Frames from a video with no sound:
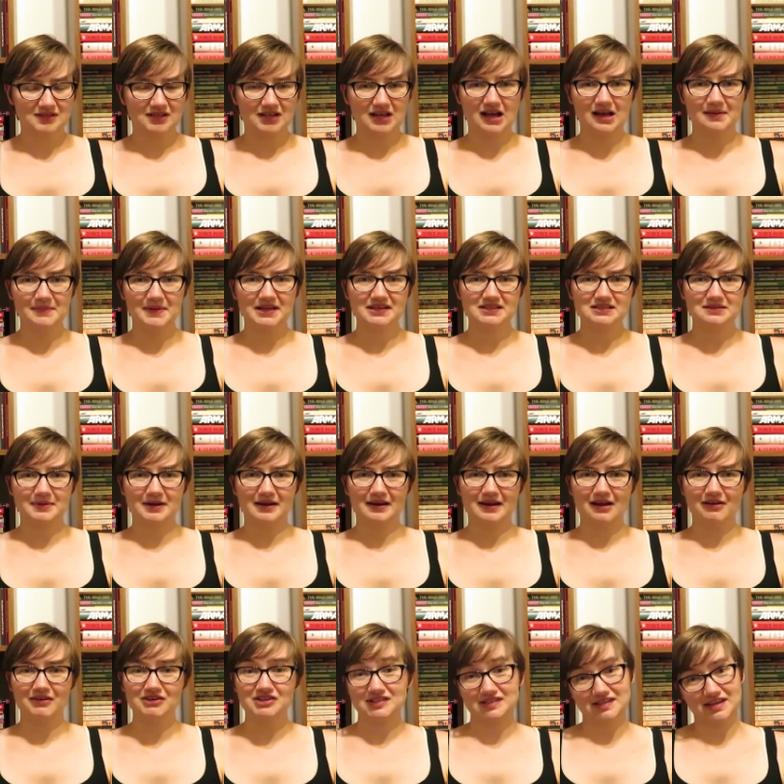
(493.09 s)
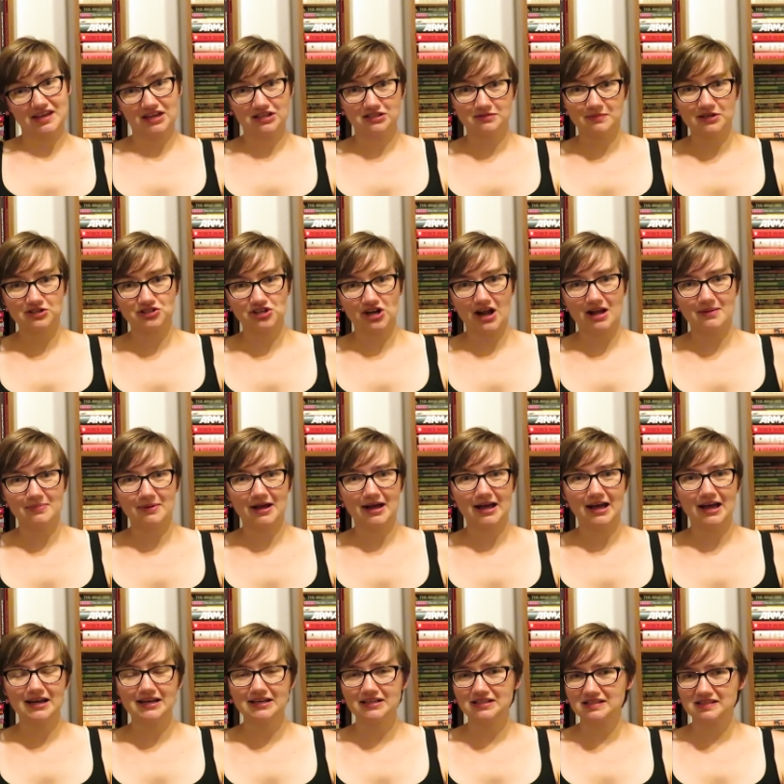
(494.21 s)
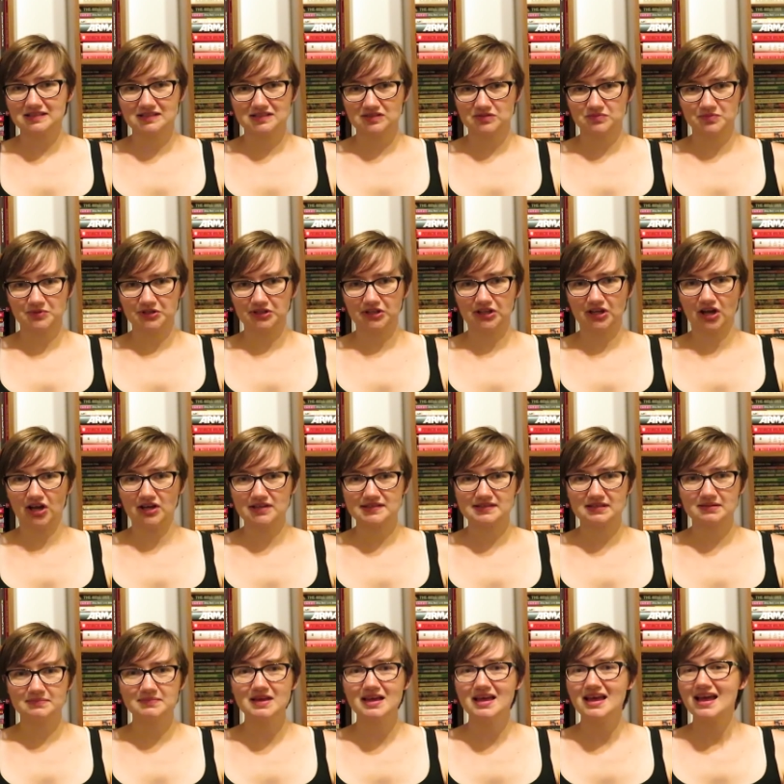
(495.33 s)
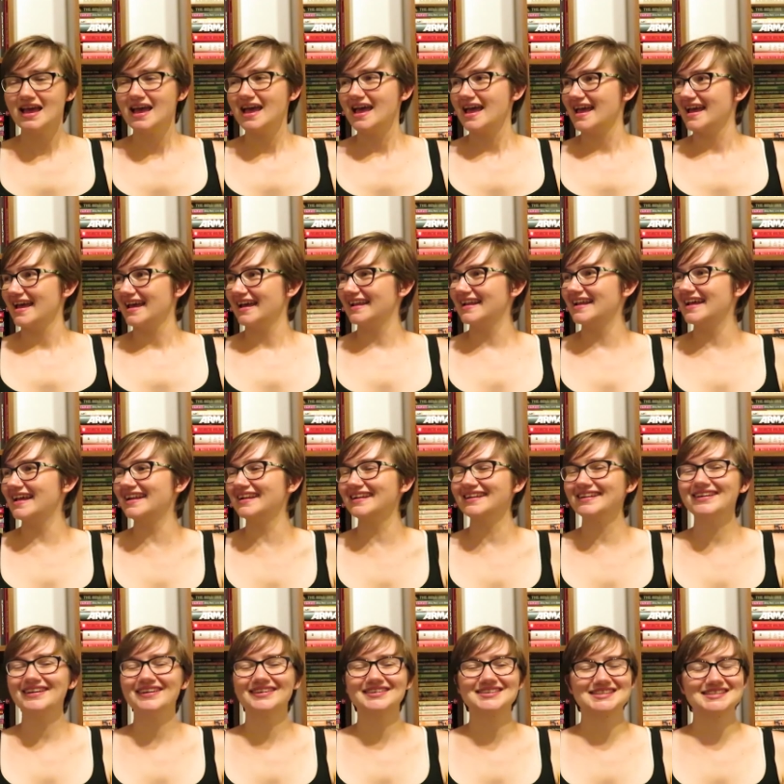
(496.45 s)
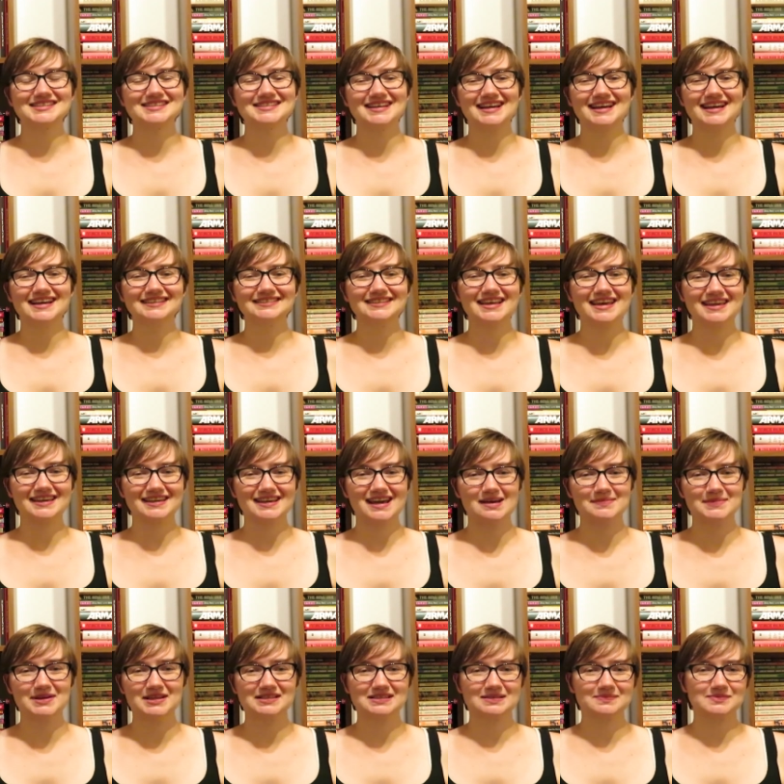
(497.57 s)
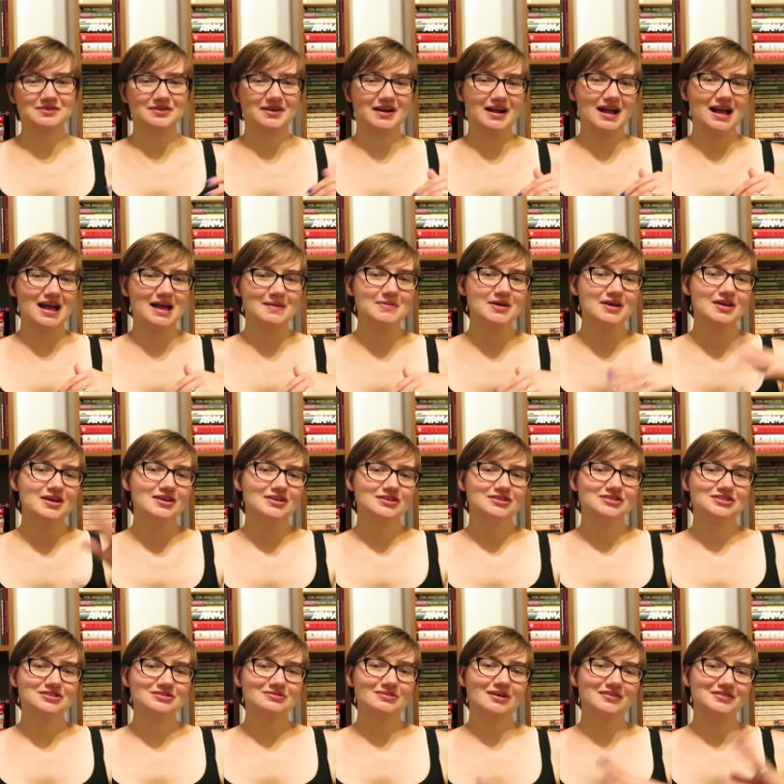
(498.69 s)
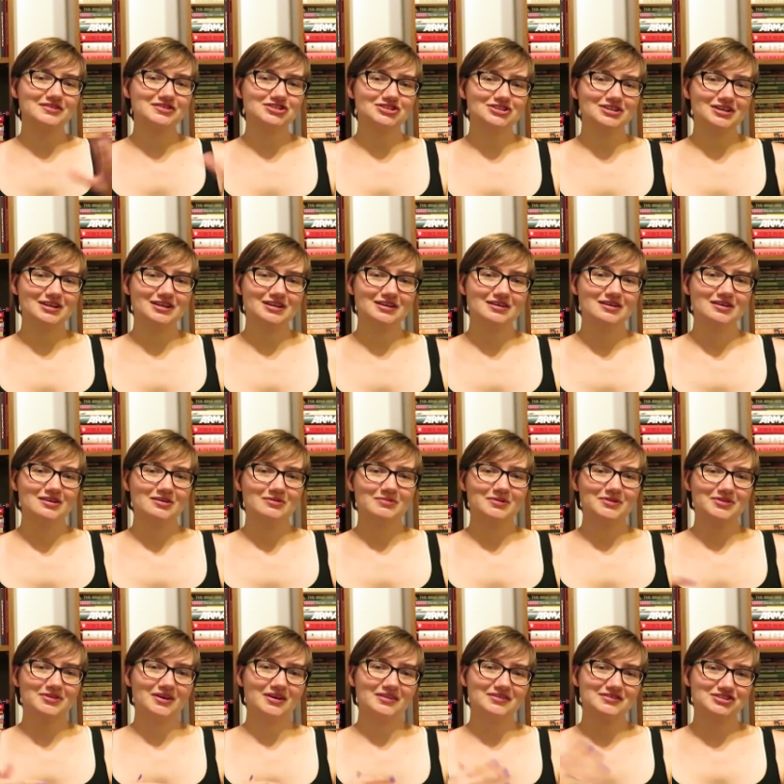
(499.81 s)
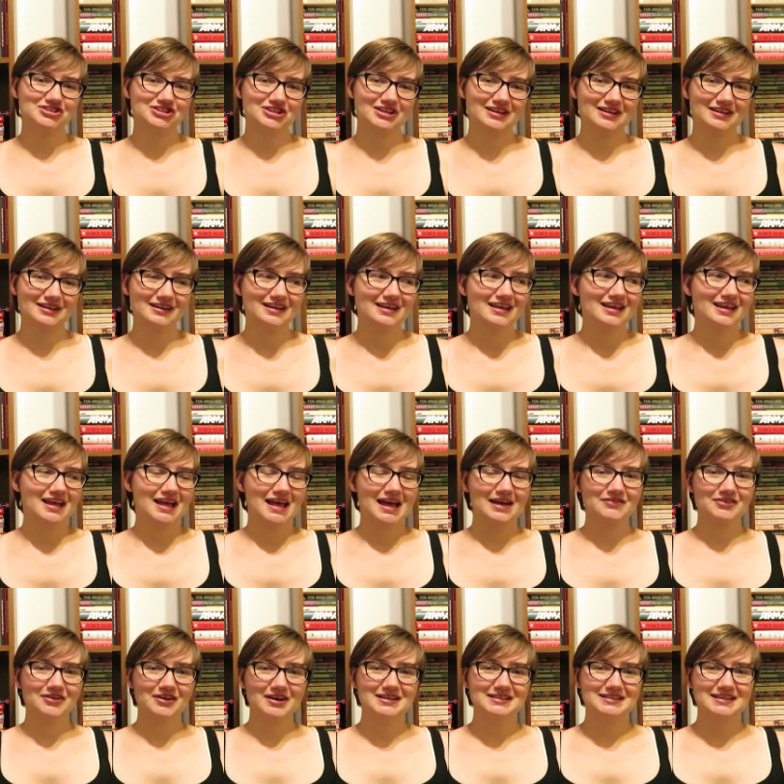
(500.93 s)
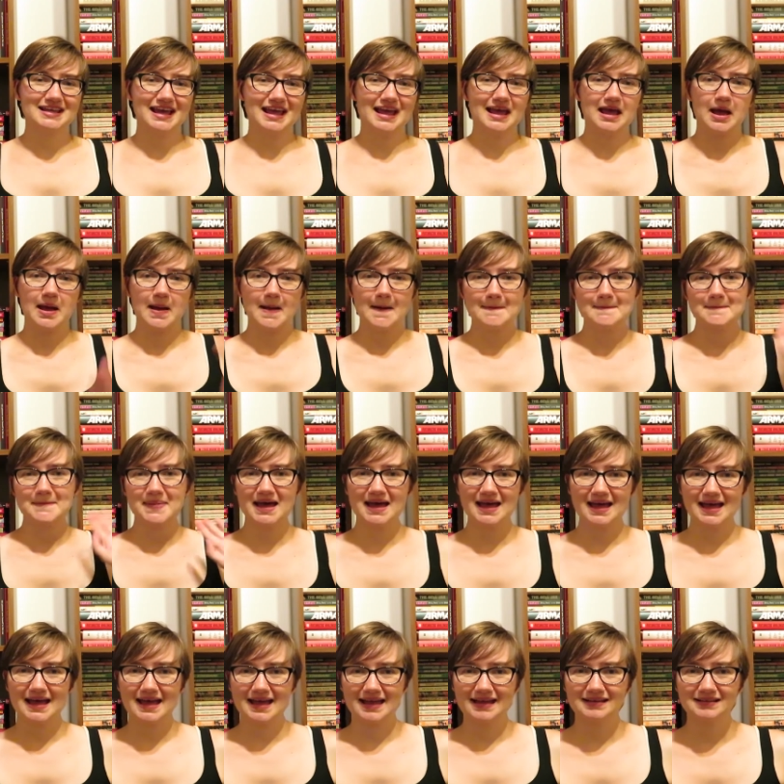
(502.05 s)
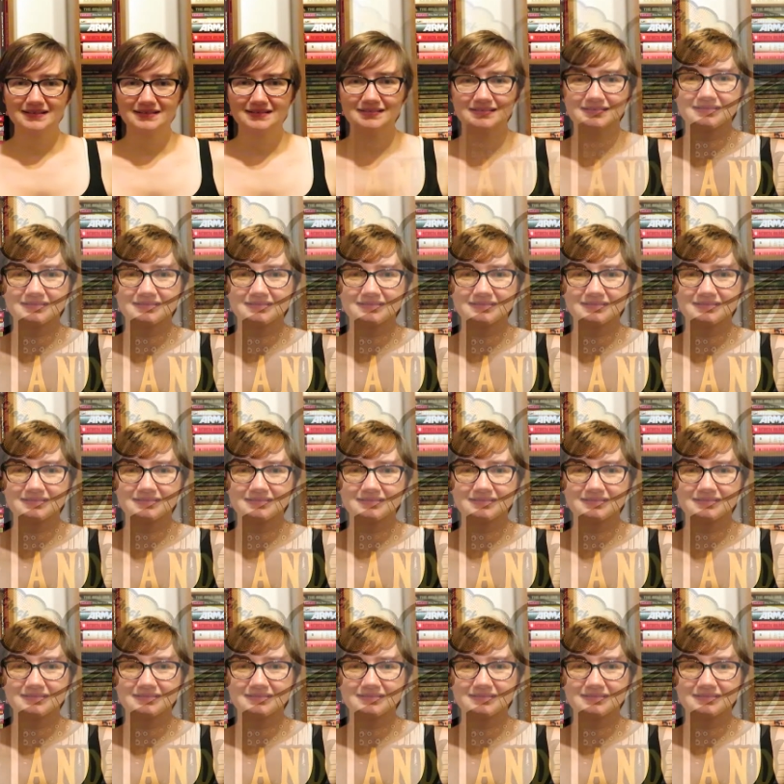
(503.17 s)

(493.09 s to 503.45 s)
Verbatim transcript: comment about how I just kicked my tripod. It's really awesome. And I don't know, just like, comment, subscribe, do all the shit with all the shit. Have a great day. Bye.